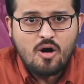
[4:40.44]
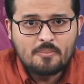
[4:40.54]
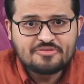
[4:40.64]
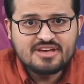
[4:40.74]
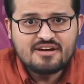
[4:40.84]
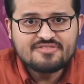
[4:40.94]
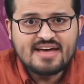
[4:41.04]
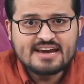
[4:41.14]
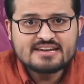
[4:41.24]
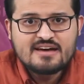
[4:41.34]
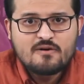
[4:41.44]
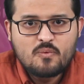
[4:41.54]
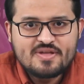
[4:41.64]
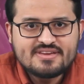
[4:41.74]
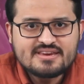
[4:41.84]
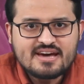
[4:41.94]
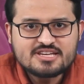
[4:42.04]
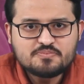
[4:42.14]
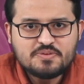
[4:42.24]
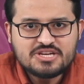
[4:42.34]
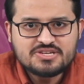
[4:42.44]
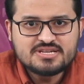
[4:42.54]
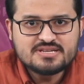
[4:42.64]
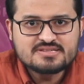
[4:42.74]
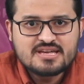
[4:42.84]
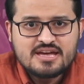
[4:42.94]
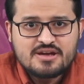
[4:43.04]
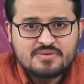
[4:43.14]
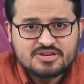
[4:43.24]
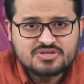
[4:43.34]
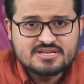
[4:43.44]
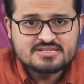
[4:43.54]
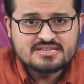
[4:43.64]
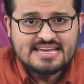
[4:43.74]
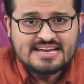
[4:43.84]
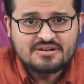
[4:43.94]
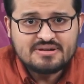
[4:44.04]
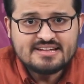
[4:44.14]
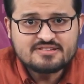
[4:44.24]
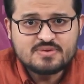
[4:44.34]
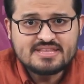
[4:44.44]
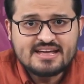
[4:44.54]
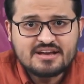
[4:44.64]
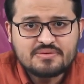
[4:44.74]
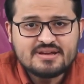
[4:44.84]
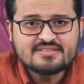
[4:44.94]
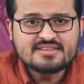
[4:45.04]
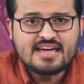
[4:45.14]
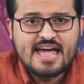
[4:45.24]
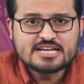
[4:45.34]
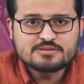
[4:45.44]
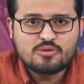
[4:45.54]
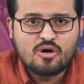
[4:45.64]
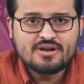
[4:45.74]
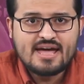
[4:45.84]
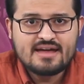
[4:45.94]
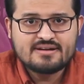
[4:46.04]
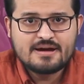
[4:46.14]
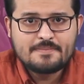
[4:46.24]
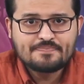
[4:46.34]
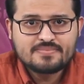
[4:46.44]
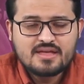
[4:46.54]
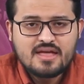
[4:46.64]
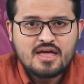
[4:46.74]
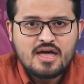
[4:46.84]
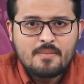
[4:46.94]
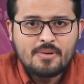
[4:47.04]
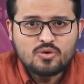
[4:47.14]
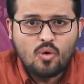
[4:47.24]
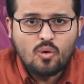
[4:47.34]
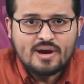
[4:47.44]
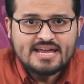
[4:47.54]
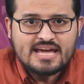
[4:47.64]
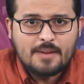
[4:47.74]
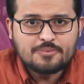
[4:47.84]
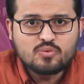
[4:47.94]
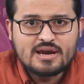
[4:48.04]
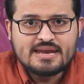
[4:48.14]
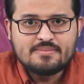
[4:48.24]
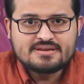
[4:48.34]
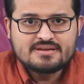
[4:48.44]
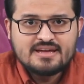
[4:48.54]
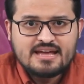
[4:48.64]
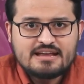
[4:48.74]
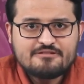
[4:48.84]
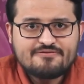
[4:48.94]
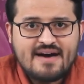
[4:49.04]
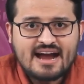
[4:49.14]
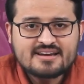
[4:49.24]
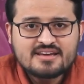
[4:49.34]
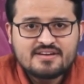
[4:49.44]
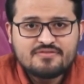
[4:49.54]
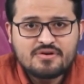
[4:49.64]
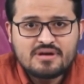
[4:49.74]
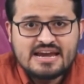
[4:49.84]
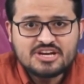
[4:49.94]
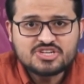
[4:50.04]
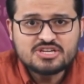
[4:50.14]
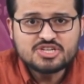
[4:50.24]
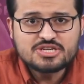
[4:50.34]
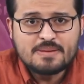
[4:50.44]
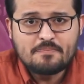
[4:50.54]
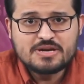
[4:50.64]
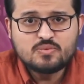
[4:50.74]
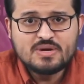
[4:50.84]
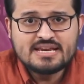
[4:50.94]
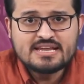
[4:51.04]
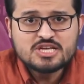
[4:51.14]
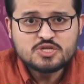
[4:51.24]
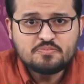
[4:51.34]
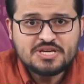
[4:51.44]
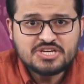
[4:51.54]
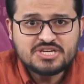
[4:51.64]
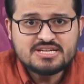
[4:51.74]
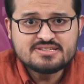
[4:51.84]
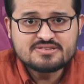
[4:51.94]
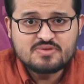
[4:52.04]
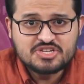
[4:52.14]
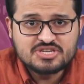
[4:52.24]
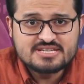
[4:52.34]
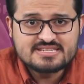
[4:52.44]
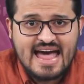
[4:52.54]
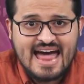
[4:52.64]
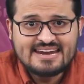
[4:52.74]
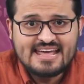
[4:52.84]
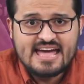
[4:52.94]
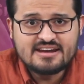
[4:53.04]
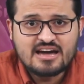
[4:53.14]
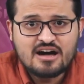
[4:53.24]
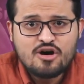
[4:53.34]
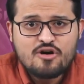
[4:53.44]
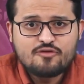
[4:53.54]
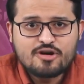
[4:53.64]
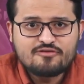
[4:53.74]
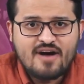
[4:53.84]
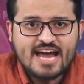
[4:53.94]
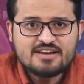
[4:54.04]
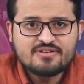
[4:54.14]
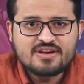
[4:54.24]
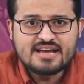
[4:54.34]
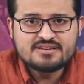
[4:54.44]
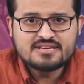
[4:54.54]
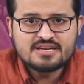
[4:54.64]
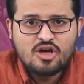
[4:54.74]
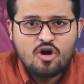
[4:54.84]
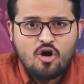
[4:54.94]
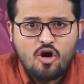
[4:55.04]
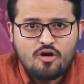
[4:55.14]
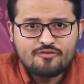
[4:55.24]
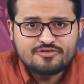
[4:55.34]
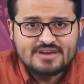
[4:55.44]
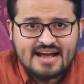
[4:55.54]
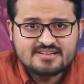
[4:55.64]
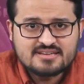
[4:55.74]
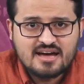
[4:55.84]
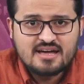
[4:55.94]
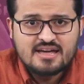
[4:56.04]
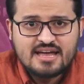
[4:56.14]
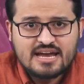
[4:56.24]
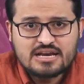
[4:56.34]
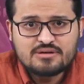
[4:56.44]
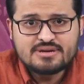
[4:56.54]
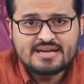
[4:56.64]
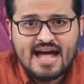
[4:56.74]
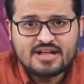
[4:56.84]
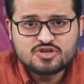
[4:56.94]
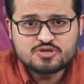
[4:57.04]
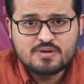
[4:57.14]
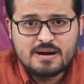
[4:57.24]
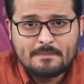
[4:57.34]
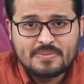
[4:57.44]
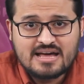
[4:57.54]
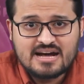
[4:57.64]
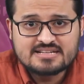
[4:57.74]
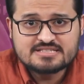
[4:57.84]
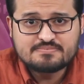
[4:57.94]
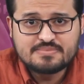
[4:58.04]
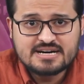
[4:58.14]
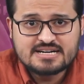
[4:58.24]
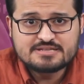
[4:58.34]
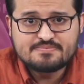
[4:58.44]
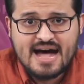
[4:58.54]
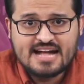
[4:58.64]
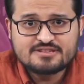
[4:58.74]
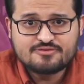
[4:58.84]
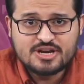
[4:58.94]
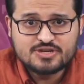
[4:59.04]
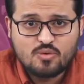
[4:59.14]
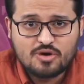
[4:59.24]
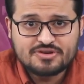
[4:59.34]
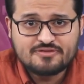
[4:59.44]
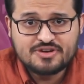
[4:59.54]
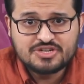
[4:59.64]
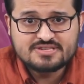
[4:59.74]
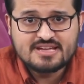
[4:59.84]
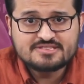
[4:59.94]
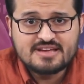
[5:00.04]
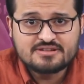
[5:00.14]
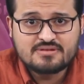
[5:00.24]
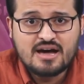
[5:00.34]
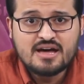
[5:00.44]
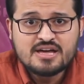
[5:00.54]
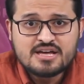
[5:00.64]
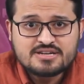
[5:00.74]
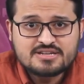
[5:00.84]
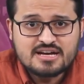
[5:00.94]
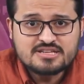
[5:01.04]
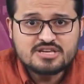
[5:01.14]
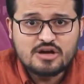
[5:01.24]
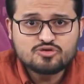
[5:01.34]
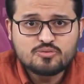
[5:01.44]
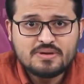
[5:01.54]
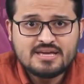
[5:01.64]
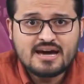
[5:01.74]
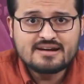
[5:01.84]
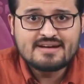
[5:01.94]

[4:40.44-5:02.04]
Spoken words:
observed that within a species, richness increased with increasing explored area, but only up to a limit. In fact, the relationship between species richness and area for a wide variety of taxa, including angiosperm plants, birds, bats, freshwater fishes, etc., turns out to be a